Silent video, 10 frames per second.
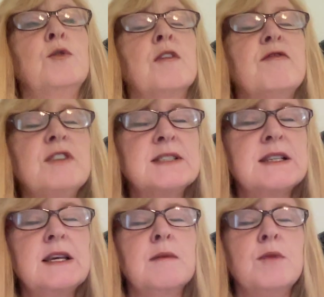are
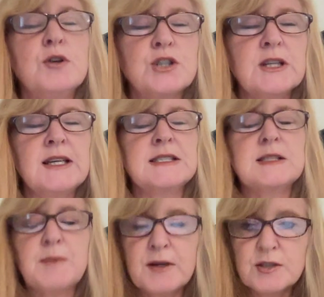physically, emotionally, and
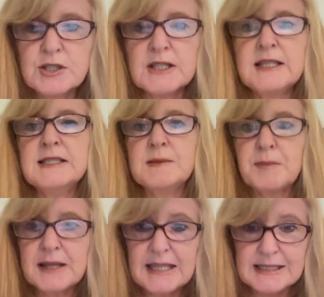spiritually
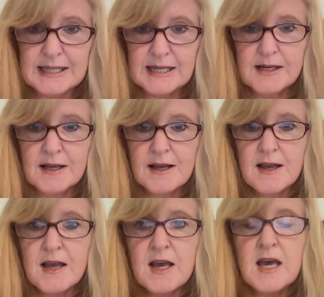depleted,
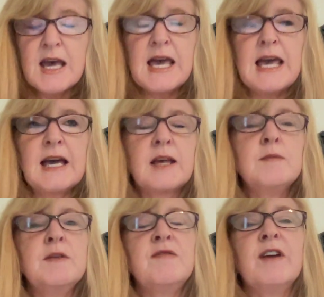it can
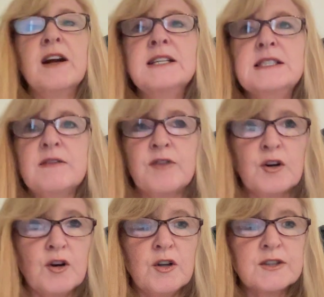be very
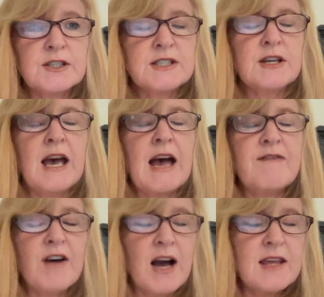difficult to
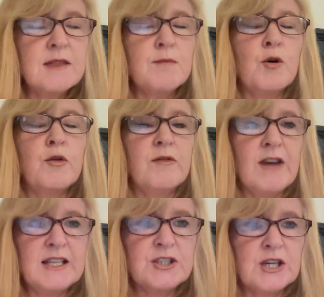find the
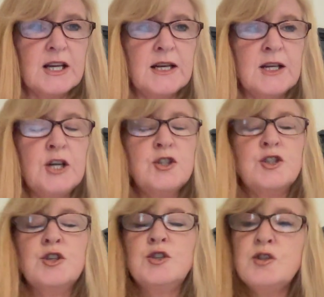motivation
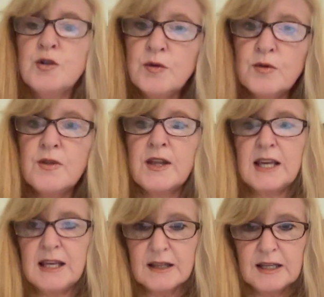to do the
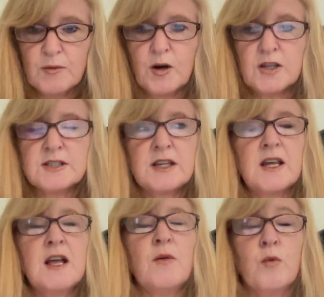healing
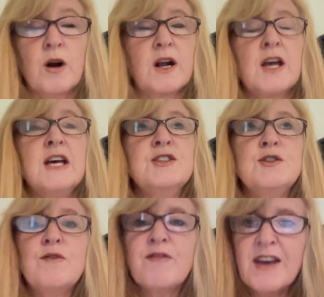work,
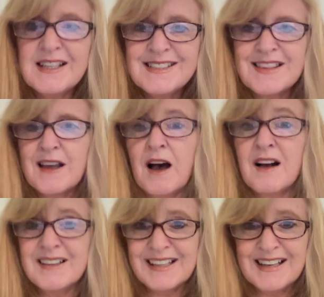to face the
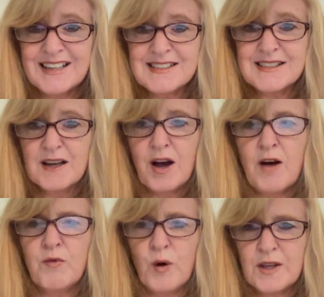ugliness
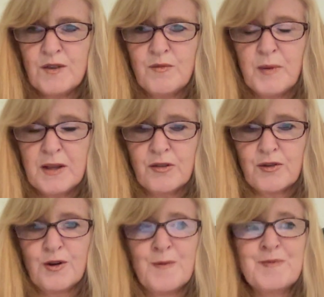of what you've been
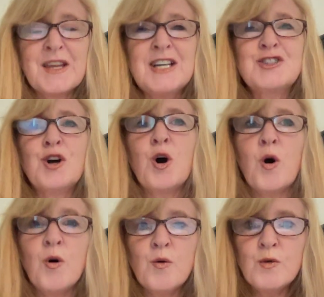through, to
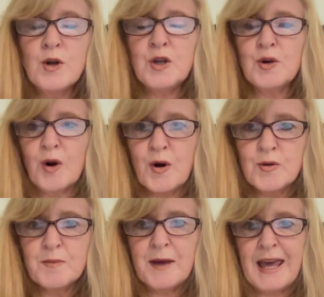own your
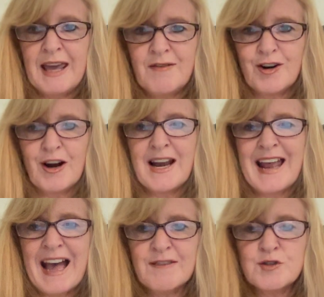own behavior and
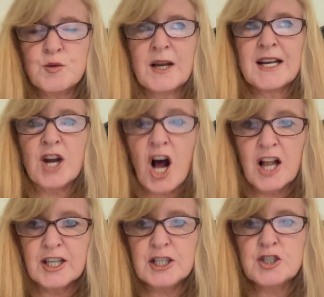have to
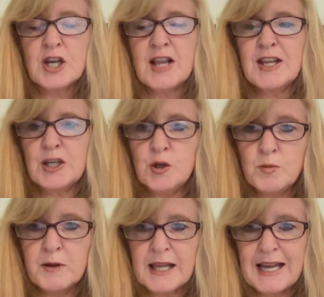acknowledge that you
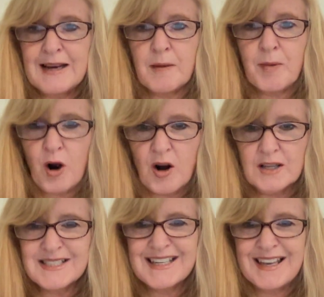played a
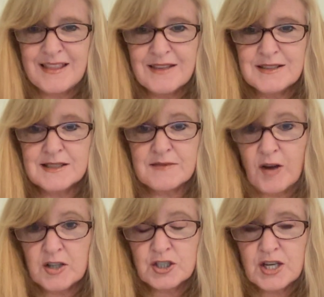part in the
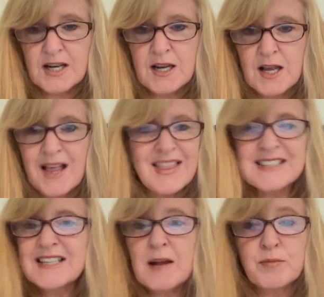dysfunction.
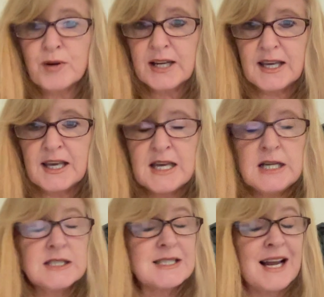That's not pretty.
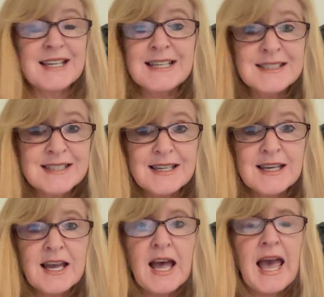It's not
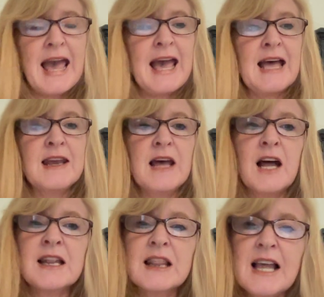easy. And
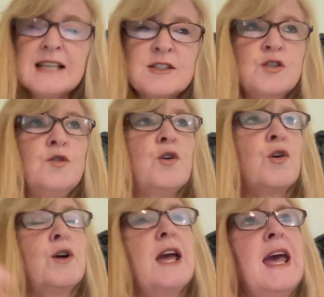unless you
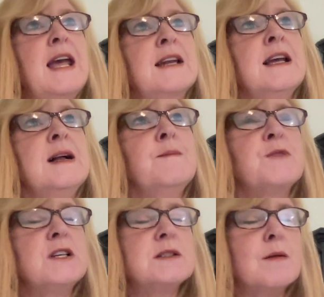create
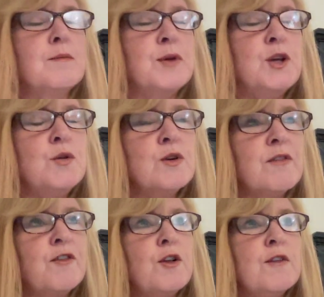this
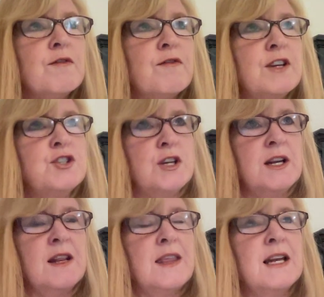beautiful
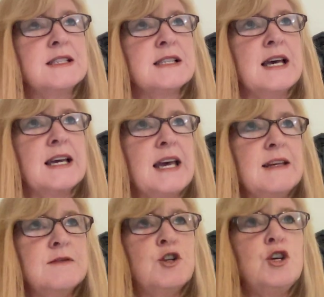vision that is like
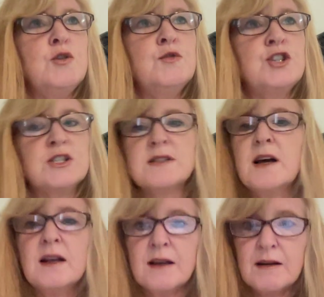a huge
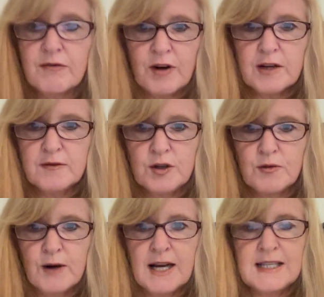sun in front of you,
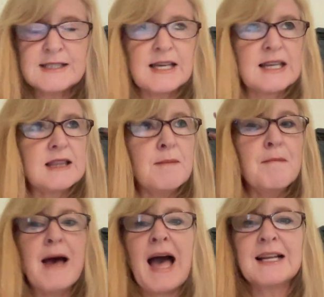right? It's like the
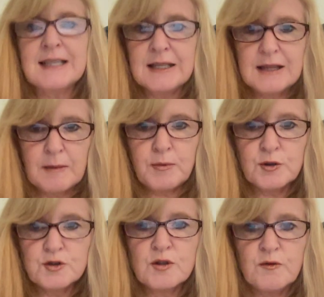magnet that
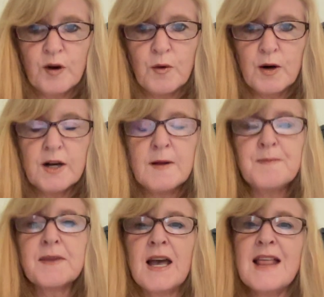pulls you forward.
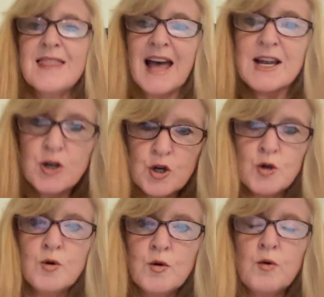That
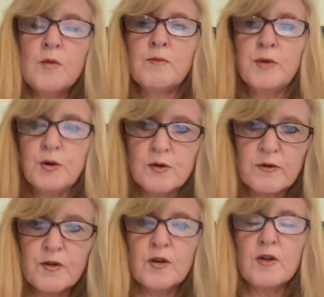new,
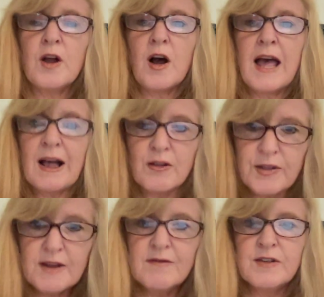beautiful,
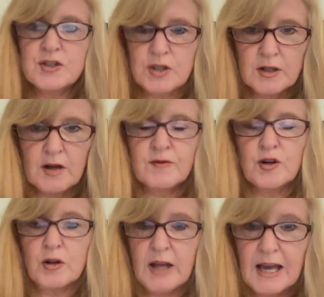healthy vision of your
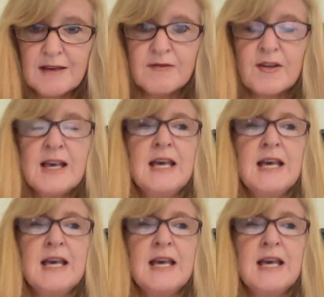life